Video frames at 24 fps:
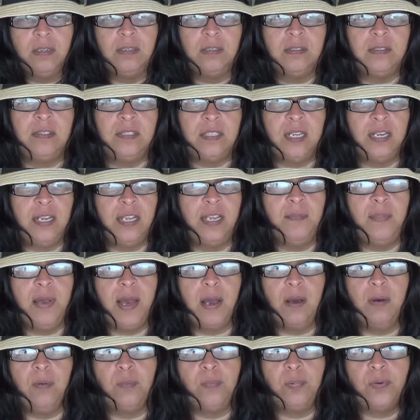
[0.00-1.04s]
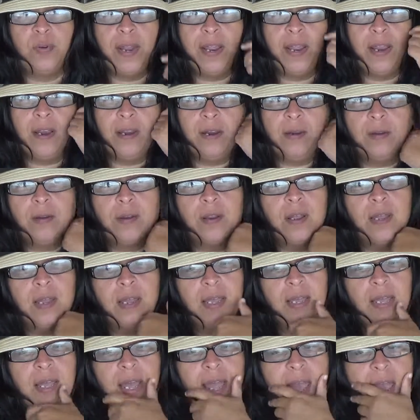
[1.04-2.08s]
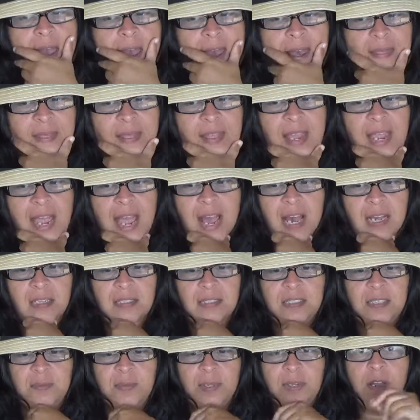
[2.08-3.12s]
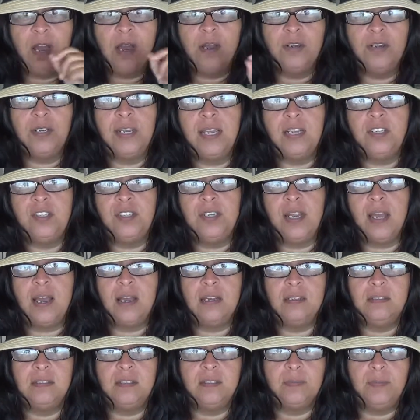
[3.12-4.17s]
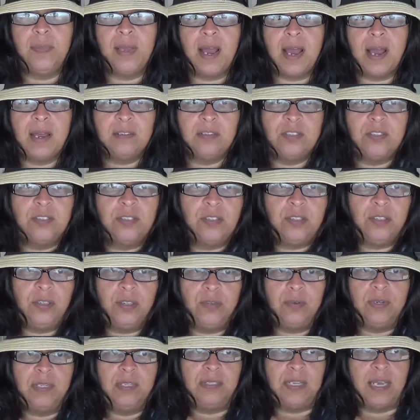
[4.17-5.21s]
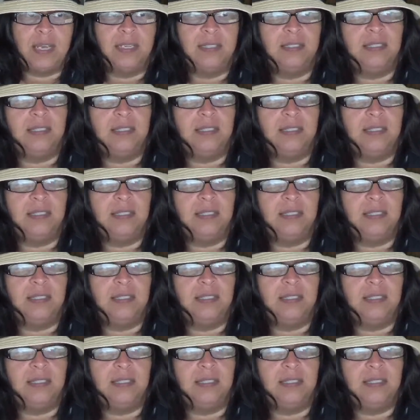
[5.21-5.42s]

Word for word: study about prayer, and they asked him, the congregation asked the pastor, who is a